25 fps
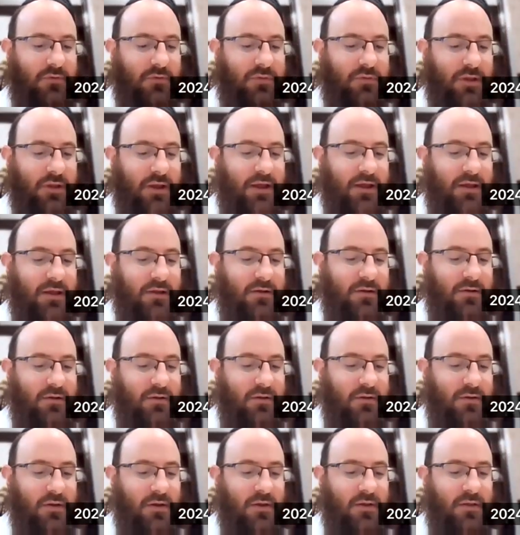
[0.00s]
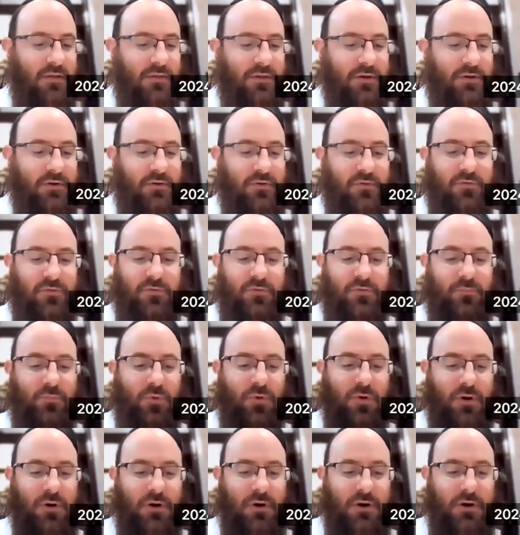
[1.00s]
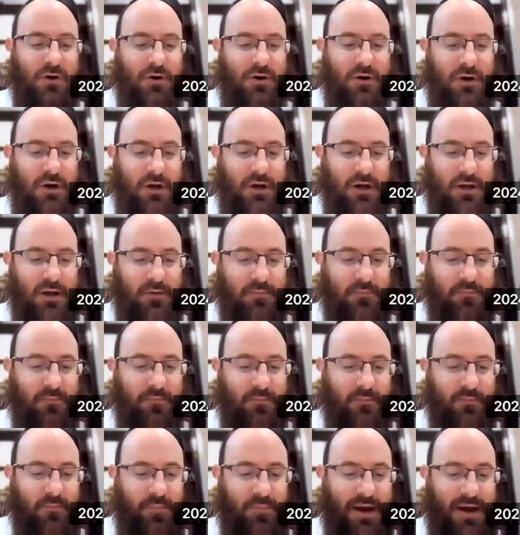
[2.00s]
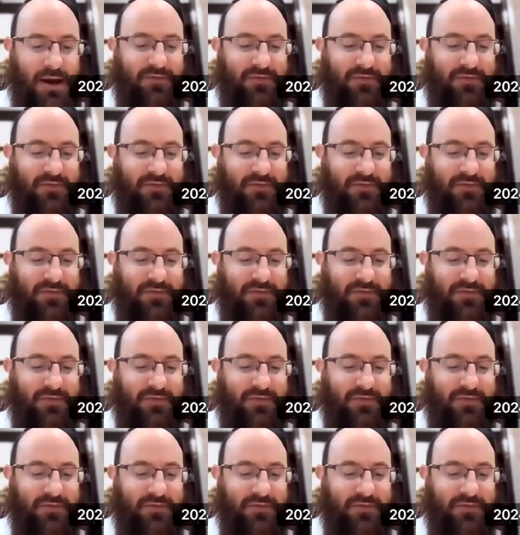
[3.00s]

then there's more um,